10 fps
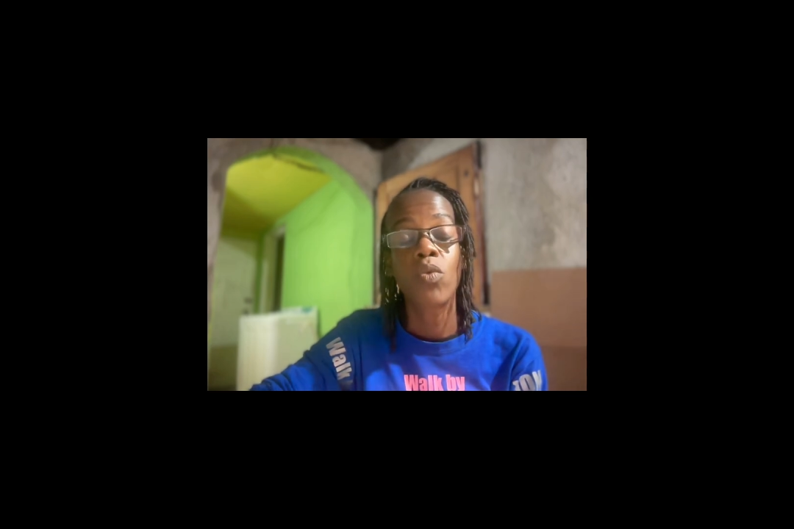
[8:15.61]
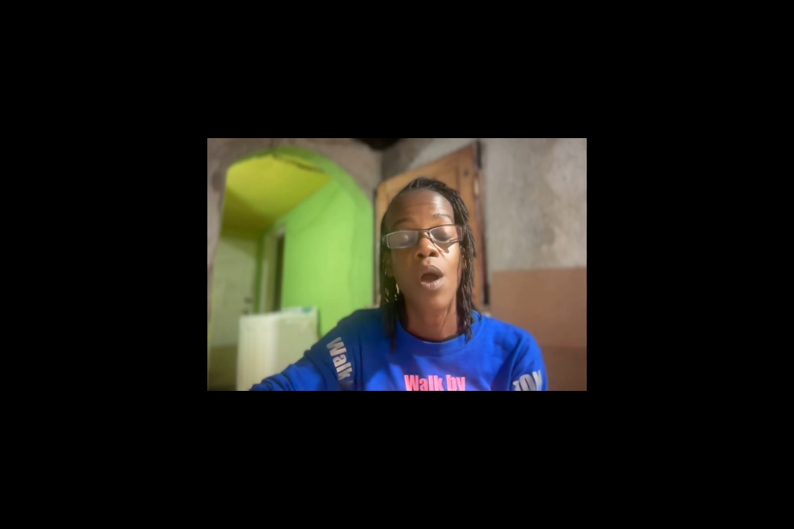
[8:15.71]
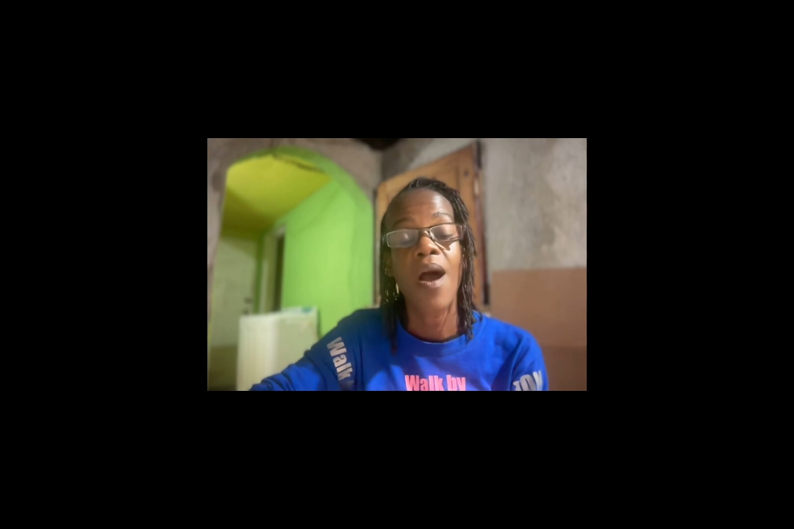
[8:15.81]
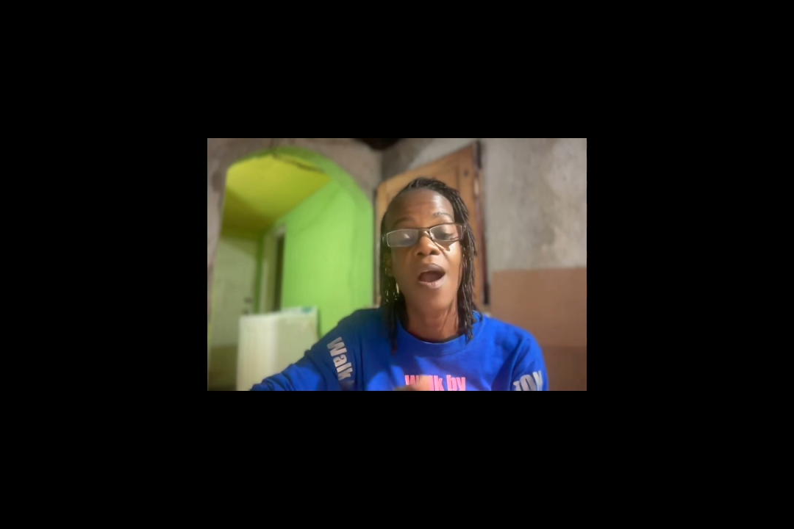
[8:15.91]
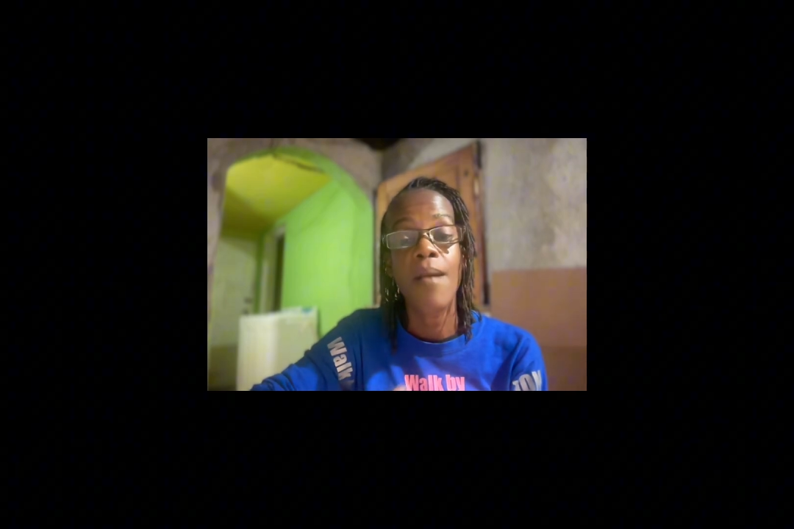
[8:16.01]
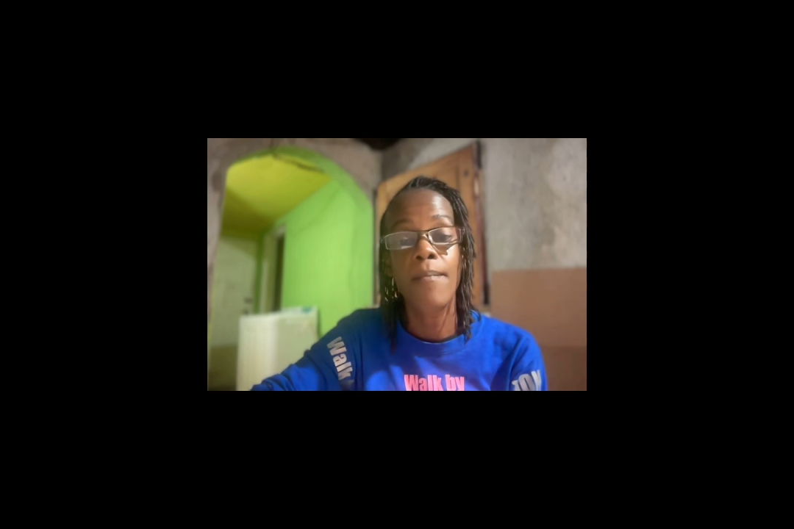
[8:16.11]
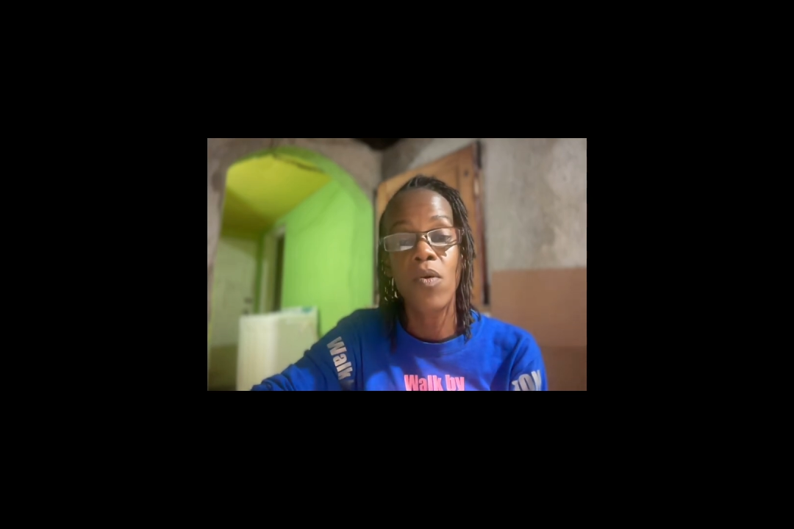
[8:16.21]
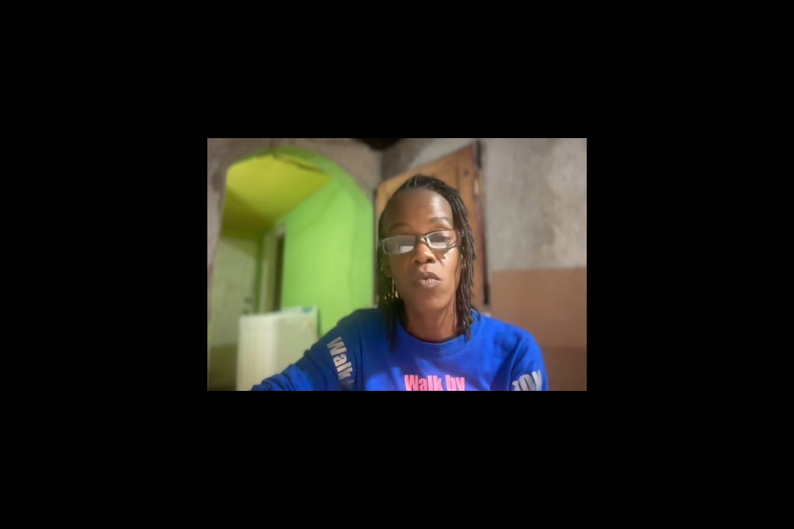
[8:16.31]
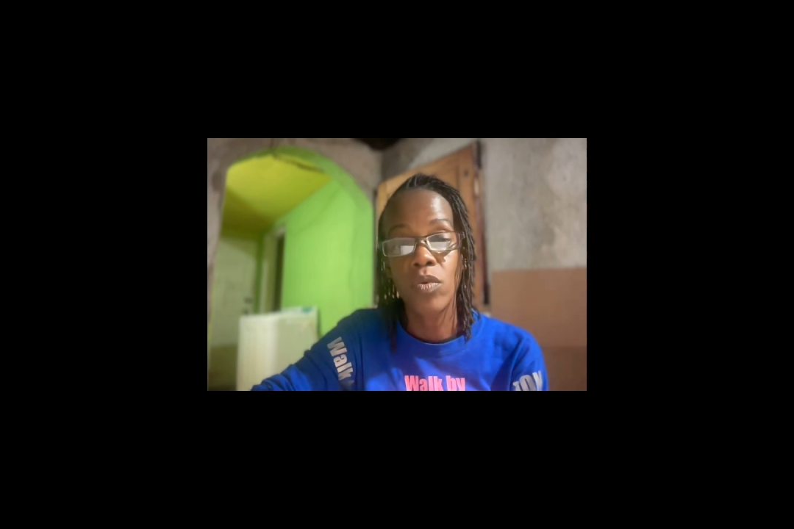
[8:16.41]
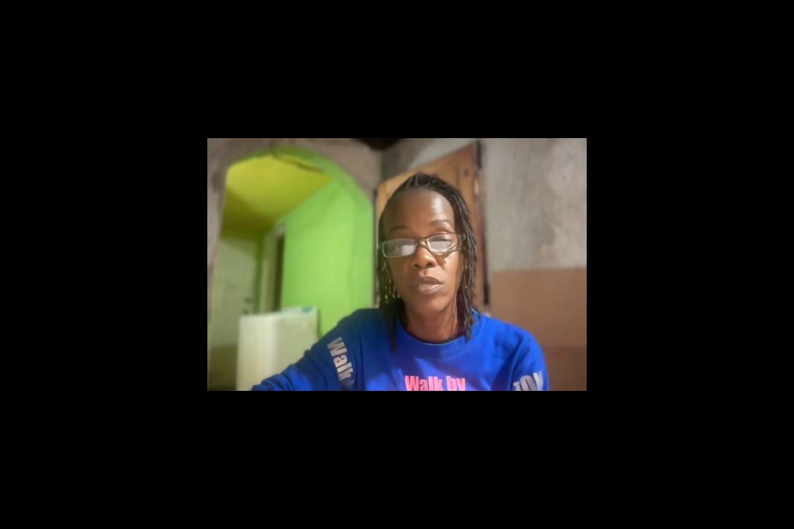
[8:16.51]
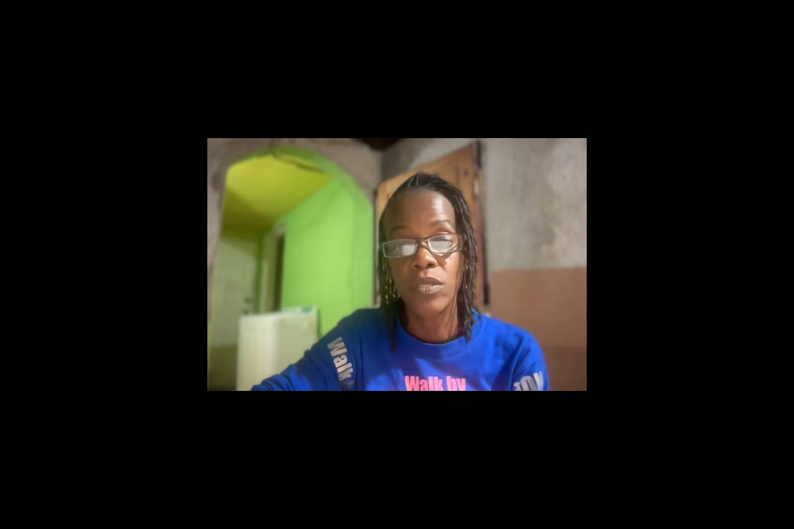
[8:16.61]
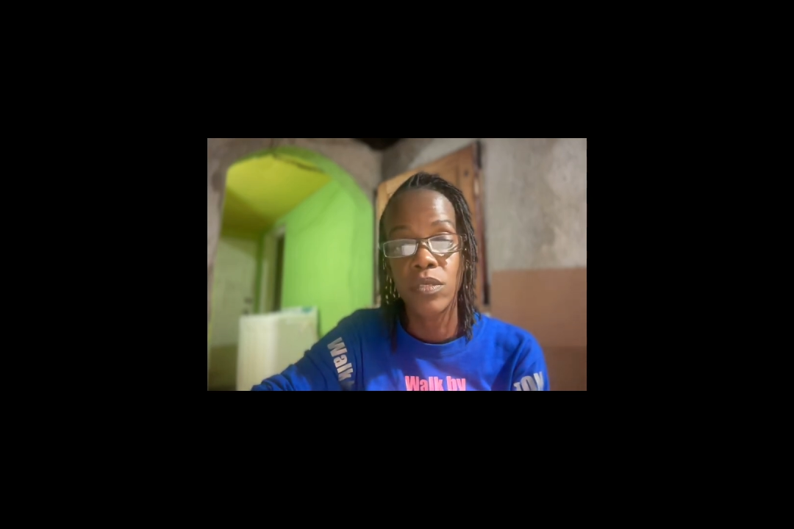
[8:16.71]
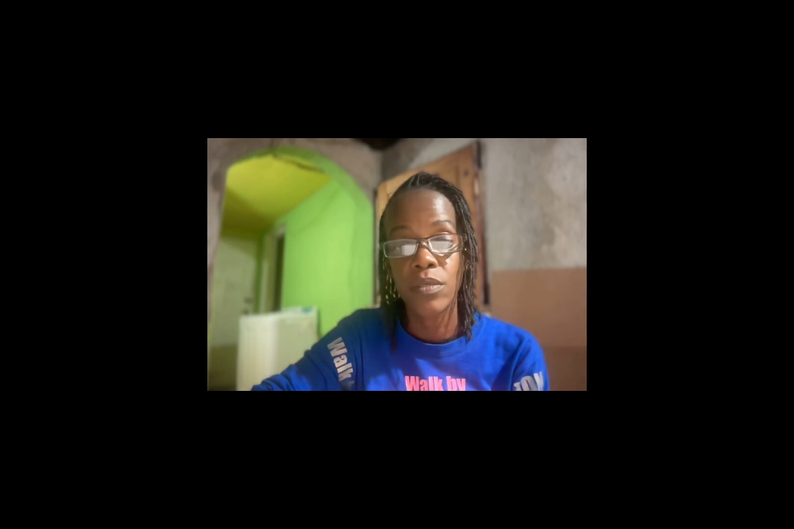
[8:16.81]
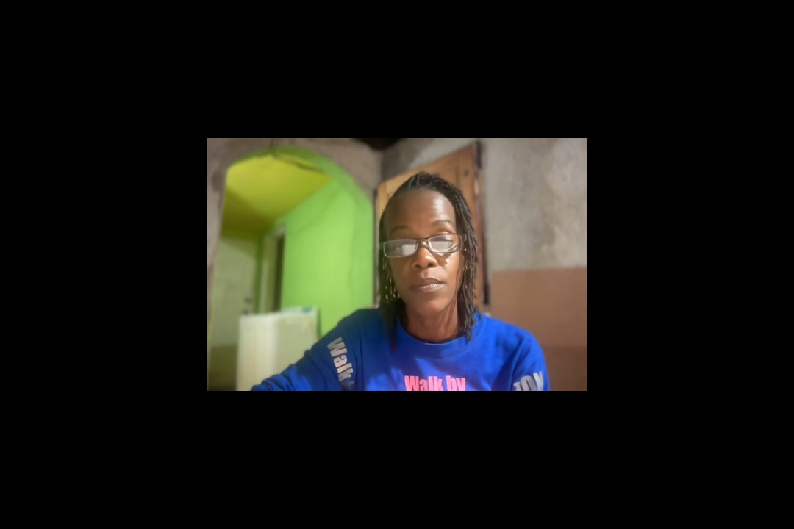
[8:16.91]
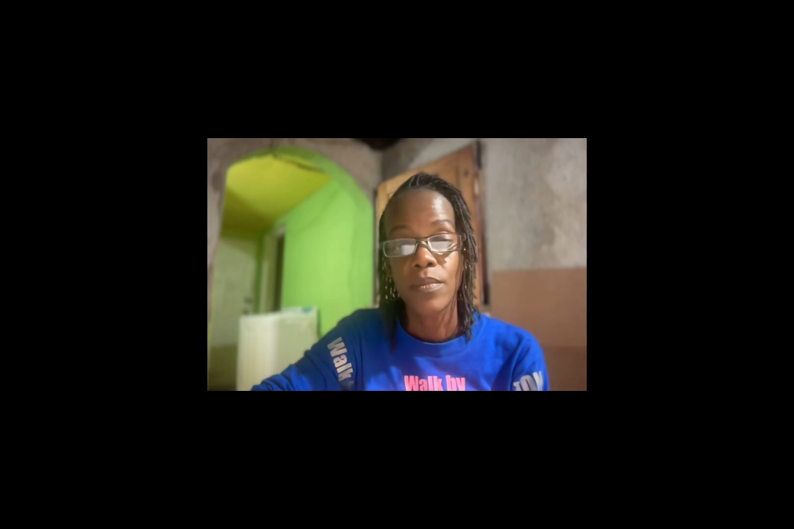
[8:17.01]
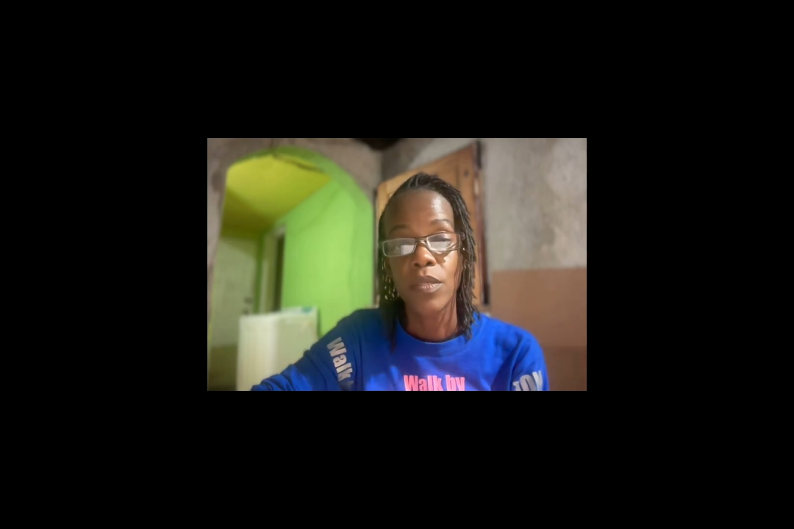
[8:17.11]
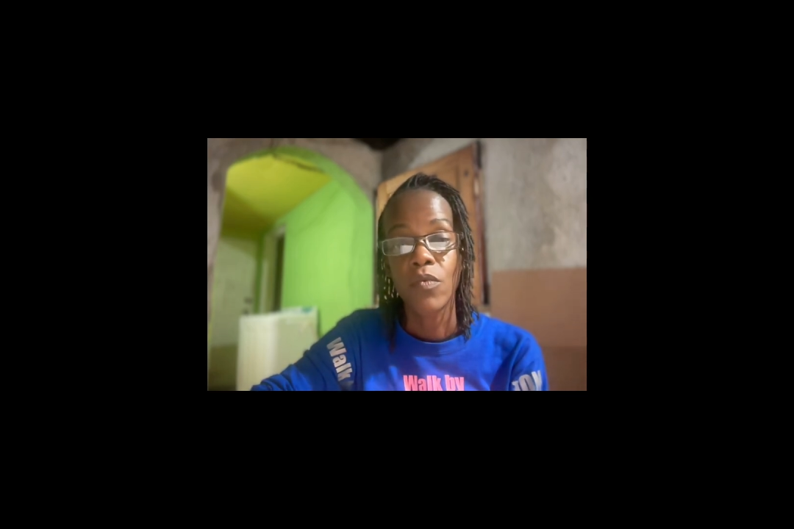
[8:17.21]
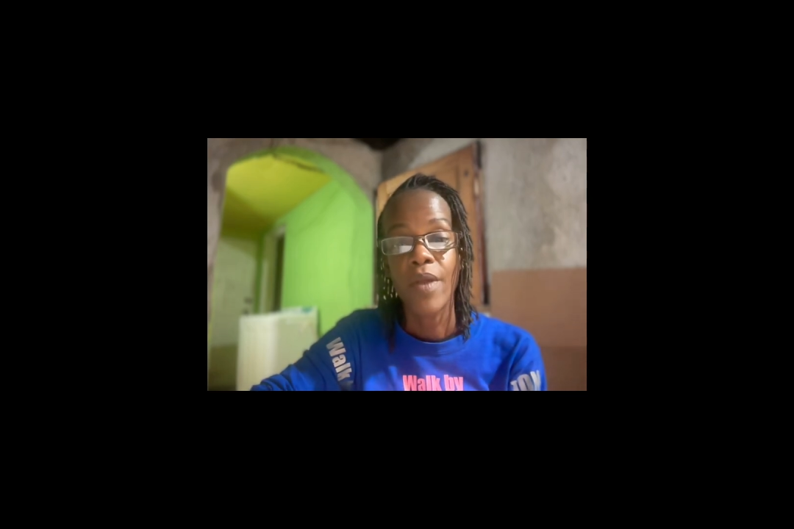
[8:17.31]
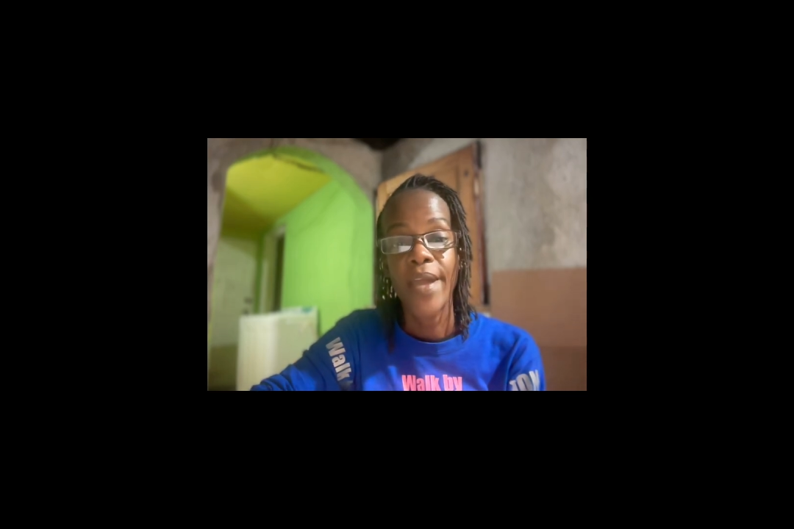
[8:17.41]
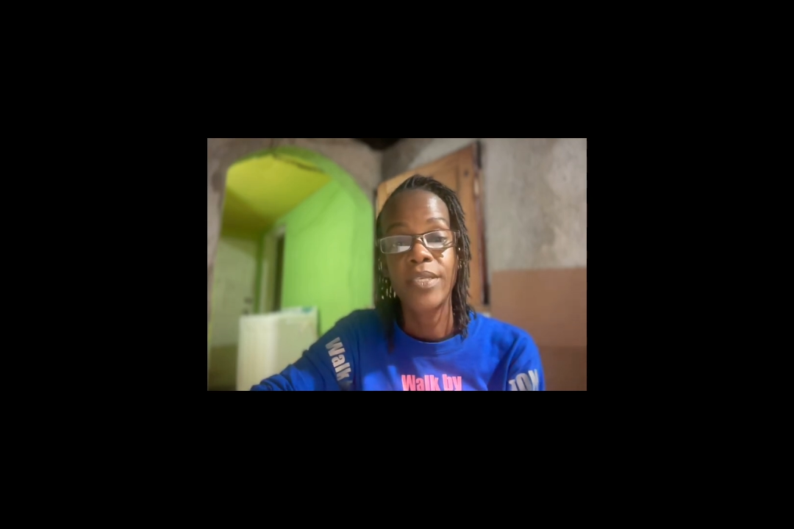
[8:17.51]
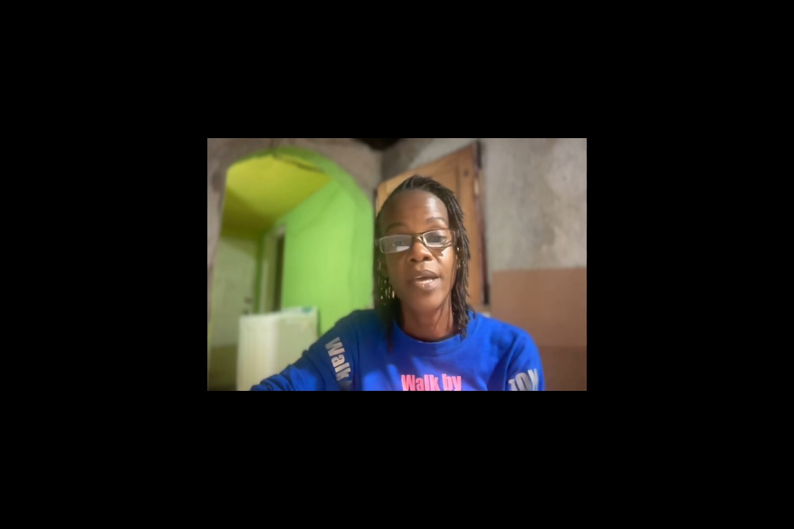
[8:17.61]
hormones, right?